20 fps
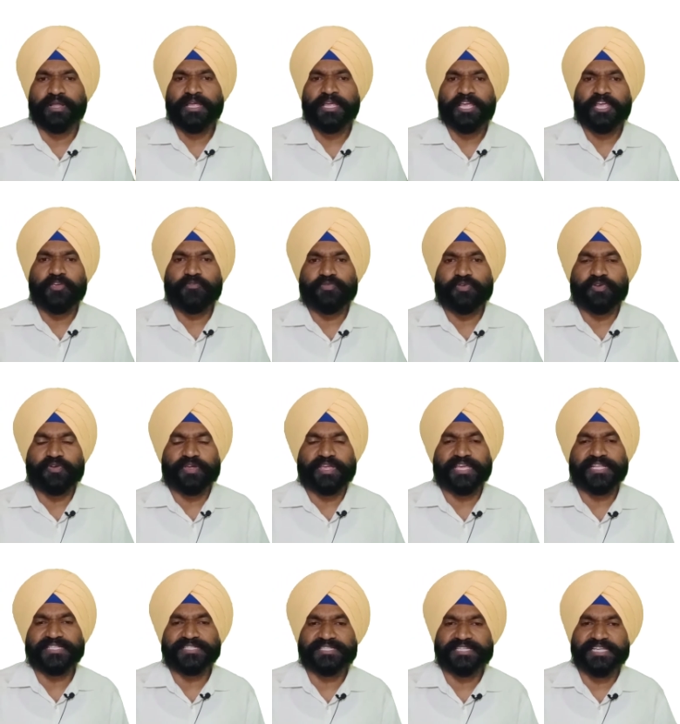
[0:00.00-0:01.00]
if you can
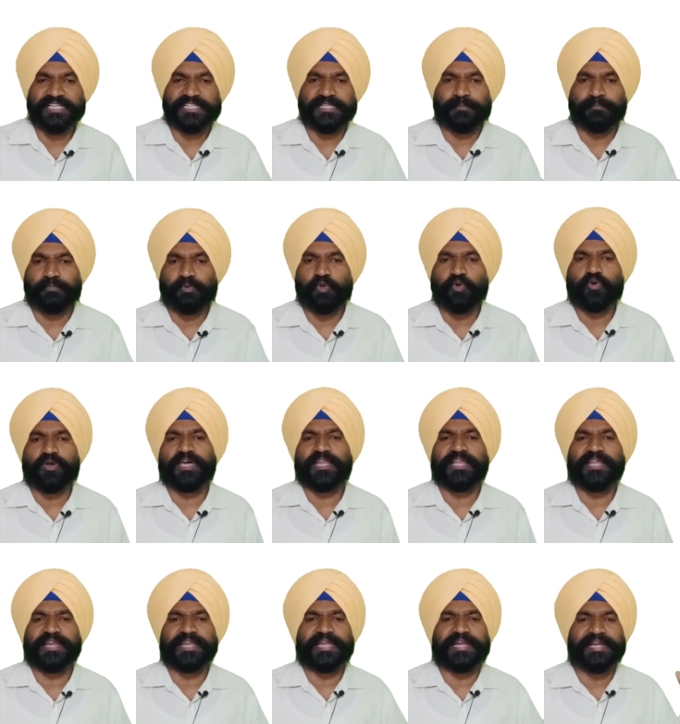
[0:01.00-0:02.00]
see the blue
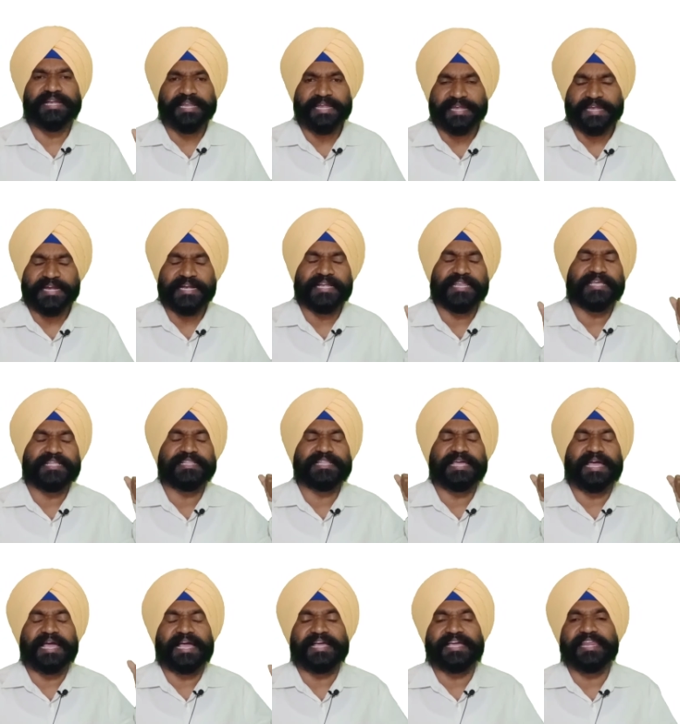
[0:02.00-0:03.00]
color indicating the
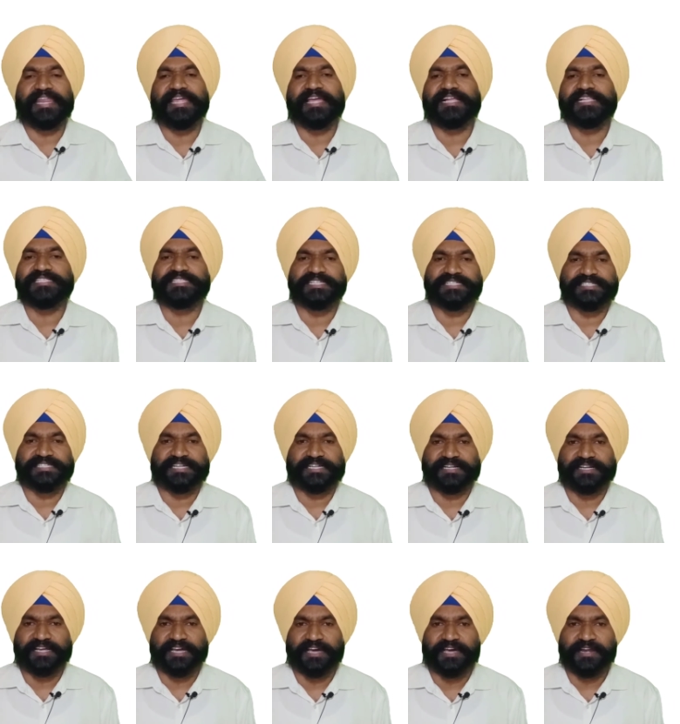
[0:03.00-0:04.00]
agriculture
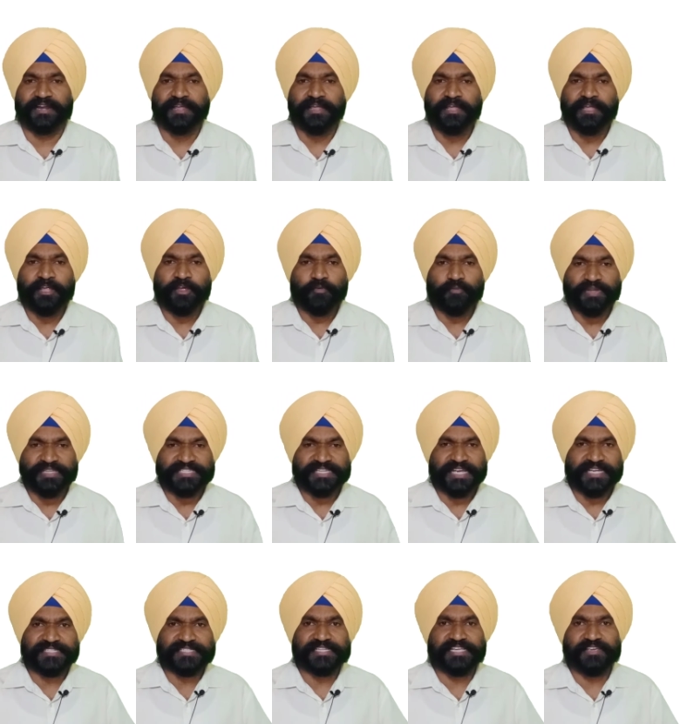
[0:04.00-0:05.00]
sector, which
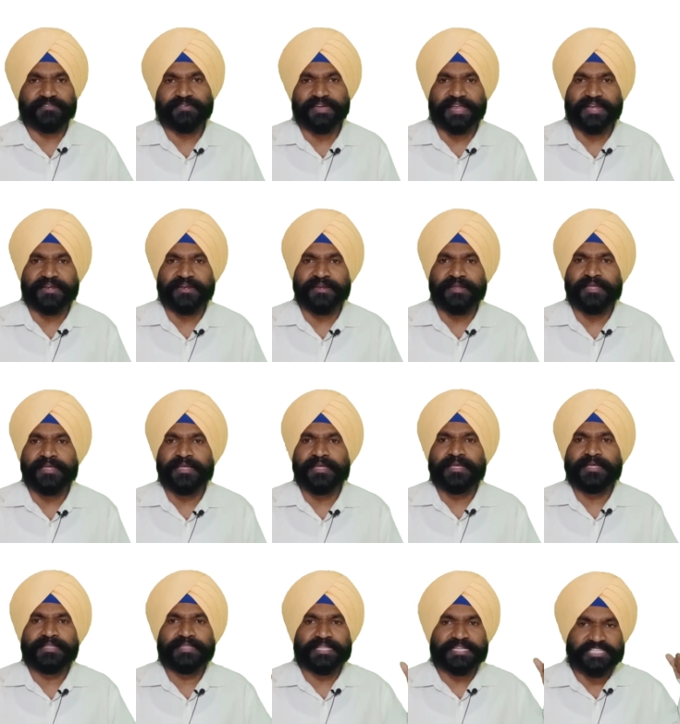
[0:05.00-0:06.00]
has given
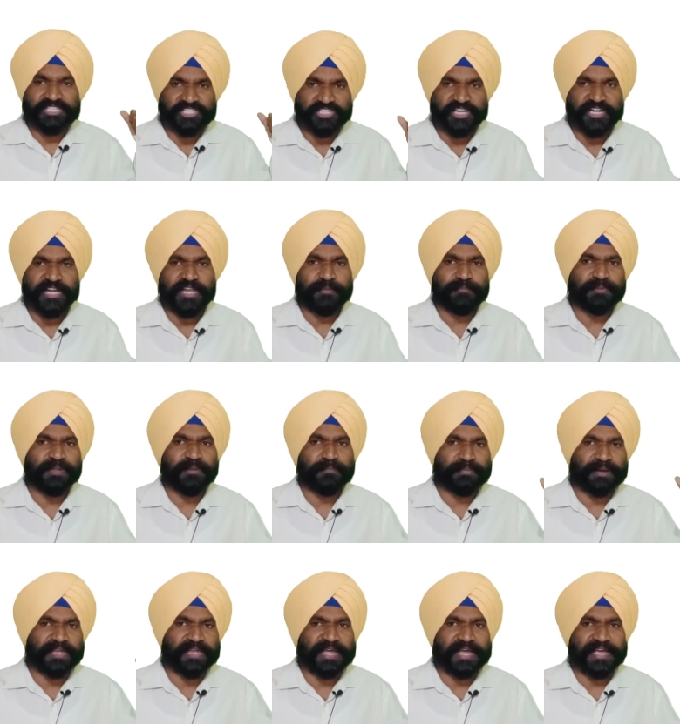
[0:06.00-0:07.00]
the GDP
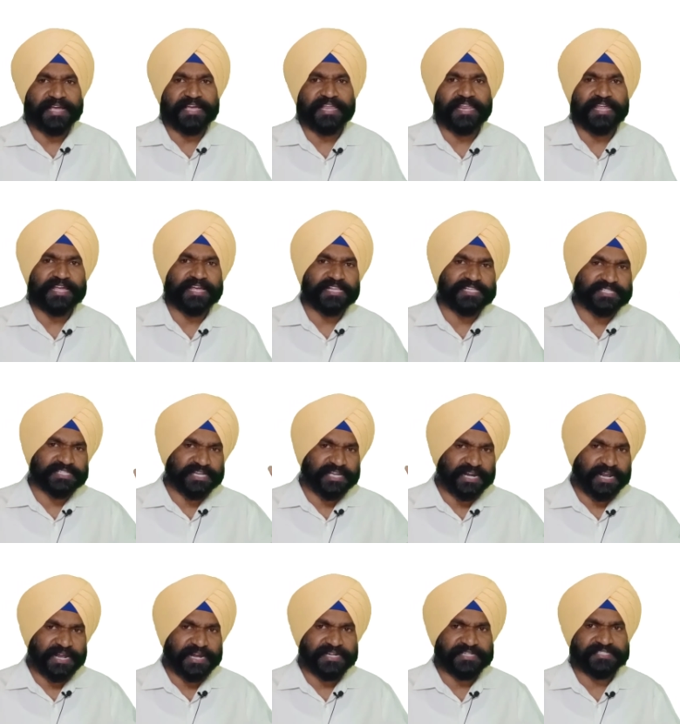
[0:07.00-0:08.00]
by agriculture
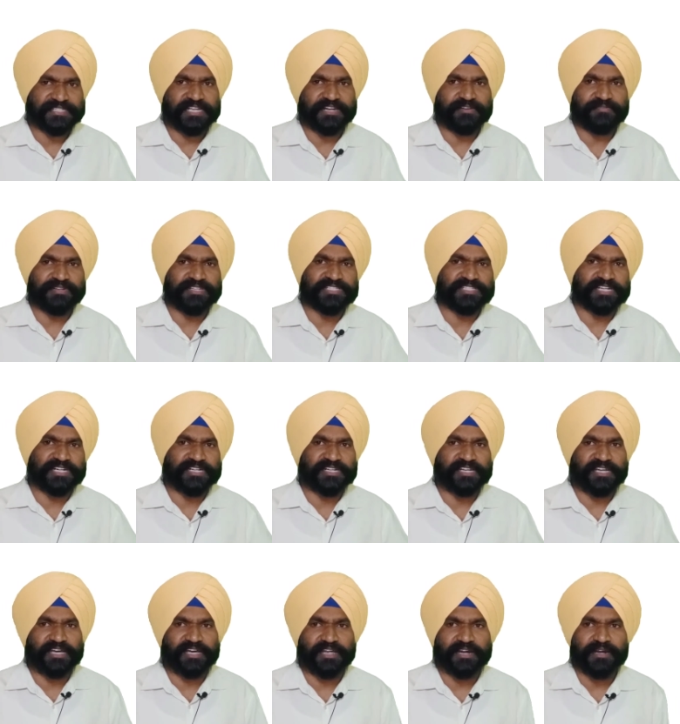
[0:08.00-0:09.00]
and service
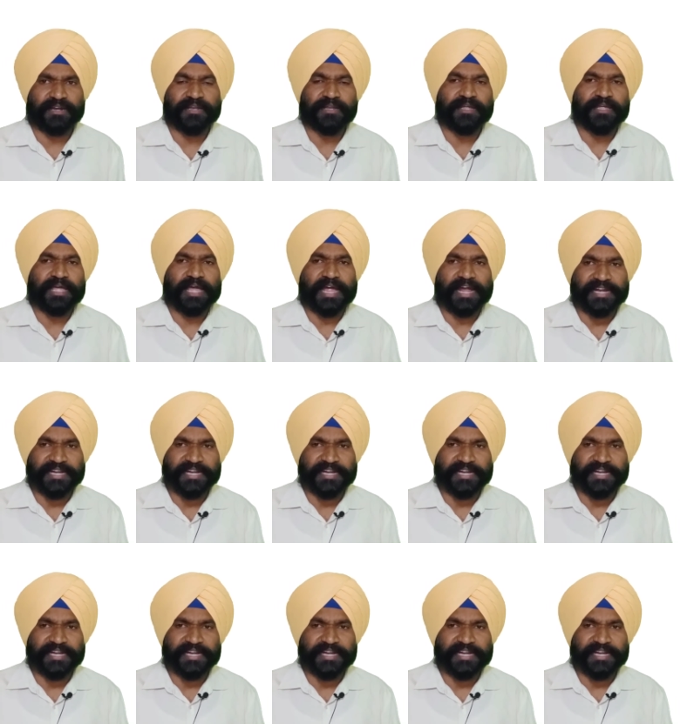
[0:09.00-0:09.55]
sector and